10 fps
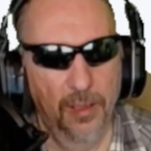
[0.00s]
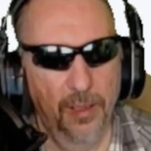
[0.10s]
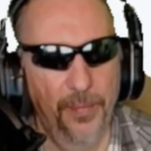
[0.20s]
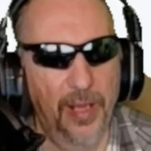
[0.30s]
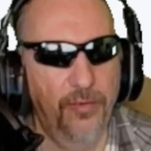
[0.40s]

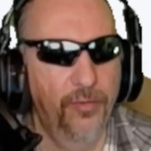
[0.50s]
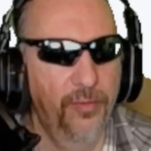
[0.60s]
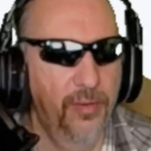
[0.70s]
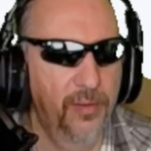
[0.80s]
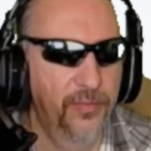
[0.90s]
Make sure
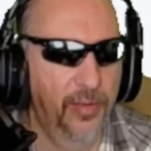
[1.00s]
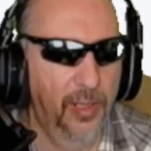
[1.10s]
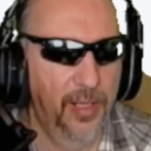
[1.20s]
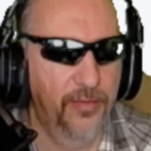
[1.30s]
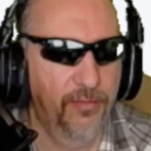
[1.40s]
to use the
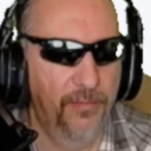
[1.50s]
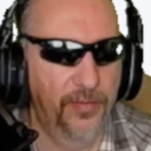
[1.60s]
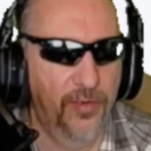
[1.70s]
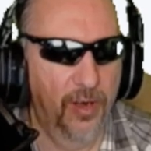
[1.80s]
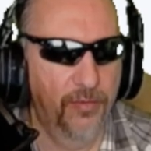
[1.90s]
latest
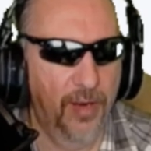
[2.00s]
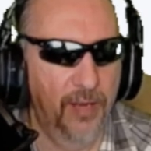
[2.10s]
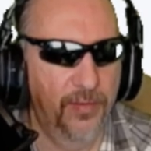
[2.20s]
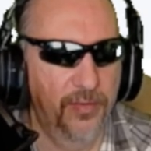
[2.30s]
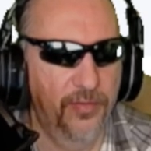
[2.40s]
graphics card
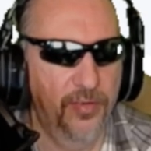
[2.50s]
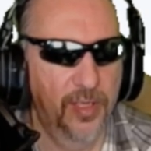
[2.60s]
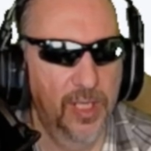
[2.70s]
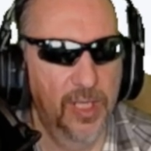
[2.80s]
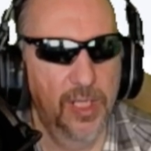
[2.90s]
drivers.
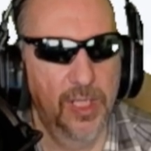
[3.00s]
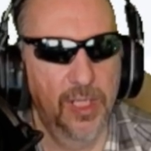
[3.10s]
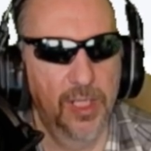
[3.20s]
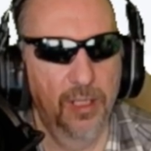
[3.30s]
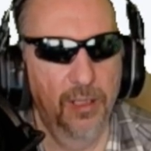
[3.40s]

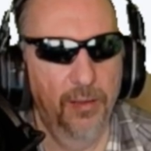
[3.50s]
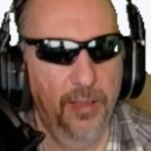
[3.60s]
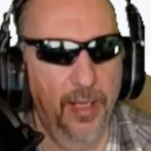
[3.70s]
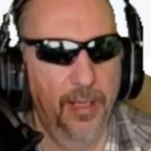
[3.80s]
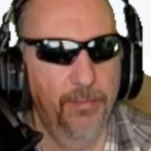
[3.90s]

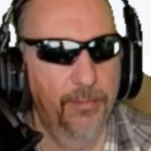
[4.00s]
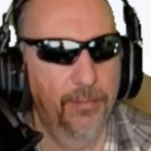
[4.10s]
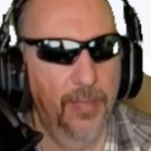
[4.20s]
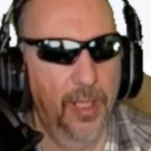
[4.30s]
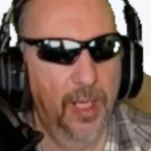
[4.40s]
Okay,
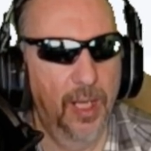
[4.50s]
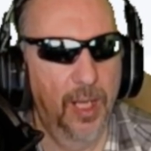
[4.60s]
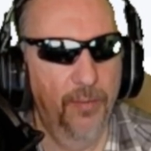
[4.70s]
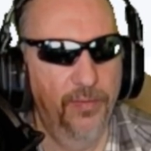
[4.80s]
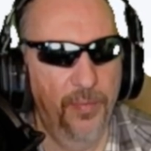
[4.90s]

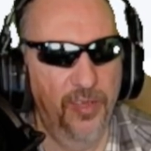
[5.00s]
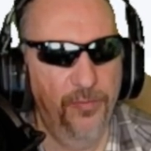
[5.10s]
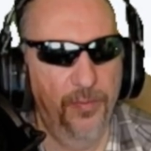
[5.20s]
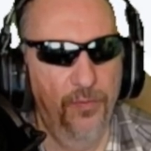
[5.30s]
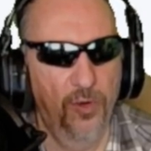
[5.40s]
uh, for the
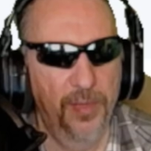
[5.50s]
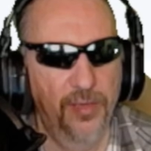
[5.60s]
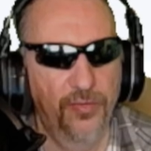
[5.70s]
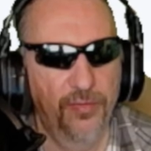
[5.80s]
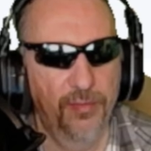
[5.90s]
best
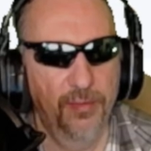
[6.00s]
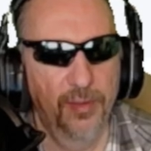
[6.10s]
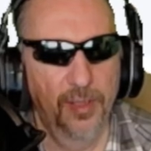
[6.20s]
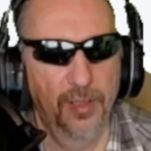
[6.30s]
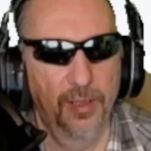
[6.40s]
performance,
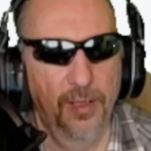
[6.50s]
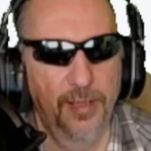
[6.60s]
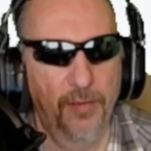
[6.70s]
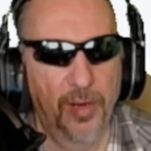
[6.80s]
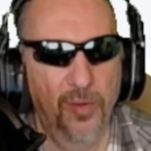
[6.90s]

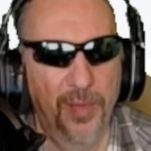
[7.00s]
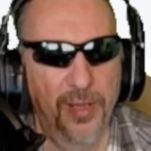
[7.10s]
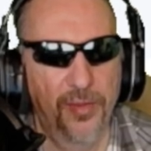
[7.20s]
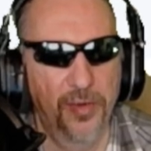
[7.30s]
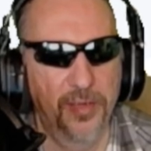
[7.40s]
they
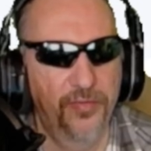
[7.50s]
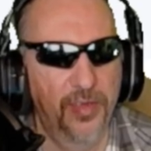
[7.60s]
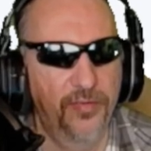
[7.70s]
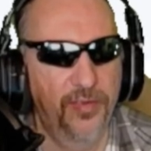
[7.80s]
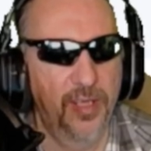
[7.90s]
recommend
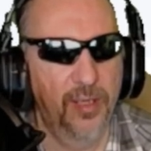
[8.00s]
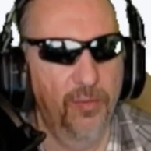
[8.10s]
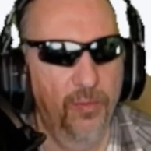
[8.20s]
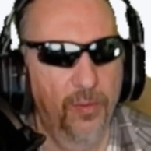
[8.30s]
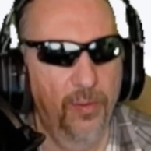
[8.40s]
3060
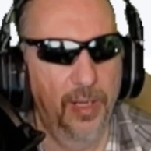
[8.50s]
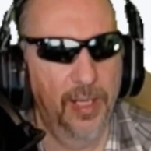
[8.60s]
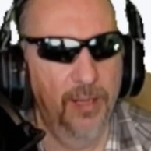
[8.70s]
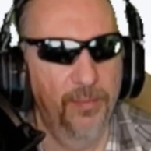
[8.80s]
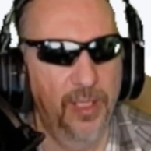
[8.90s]
or
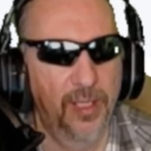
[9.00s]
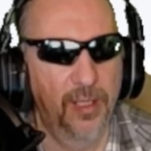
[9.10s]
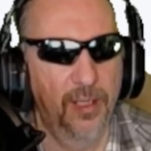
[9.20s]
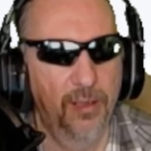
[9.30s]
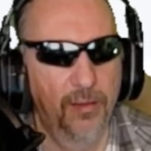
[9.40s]

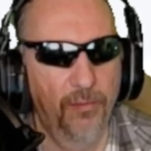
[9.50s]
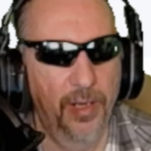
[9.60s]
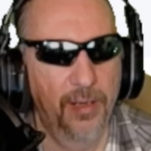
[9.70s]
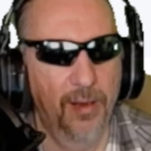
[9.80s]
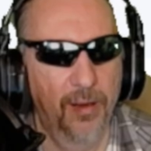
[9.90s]
AMD
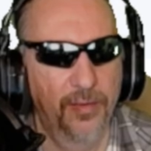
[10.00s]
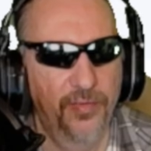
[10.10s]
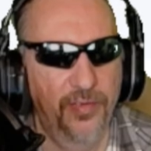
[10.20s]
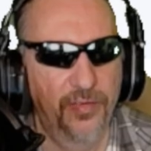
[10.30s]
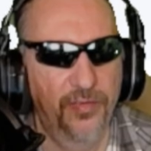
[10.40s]
Radeon
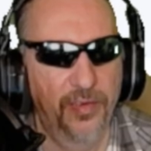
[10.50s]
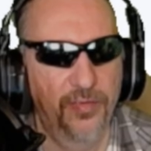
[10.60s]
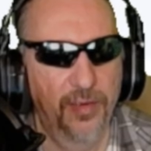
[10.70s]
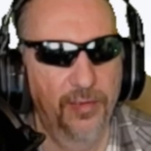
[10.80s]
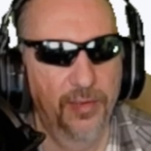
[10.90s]

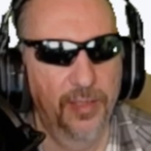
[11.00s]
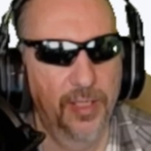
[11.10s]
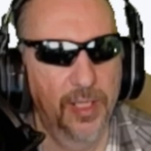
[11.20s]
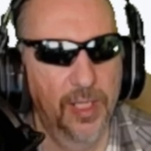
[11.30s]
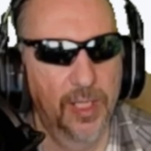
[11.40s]
6600
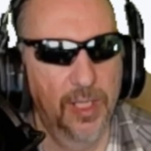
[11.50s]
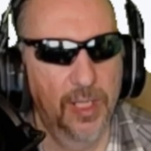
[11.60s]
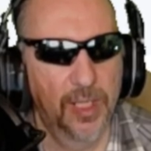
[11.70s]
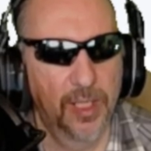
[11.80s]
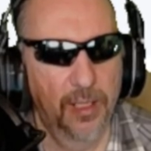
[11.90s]

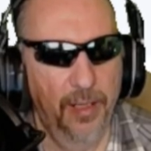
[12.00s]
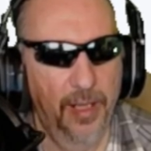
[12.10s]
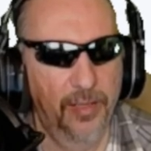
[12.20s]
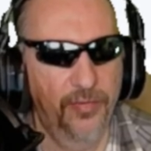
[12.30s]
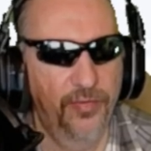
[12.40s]

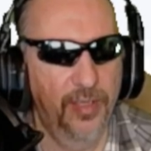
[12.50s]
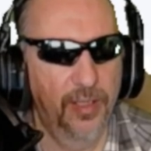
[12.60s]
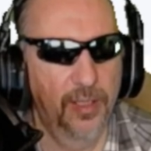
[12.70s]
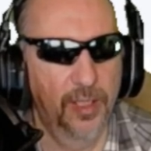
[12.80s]
XT.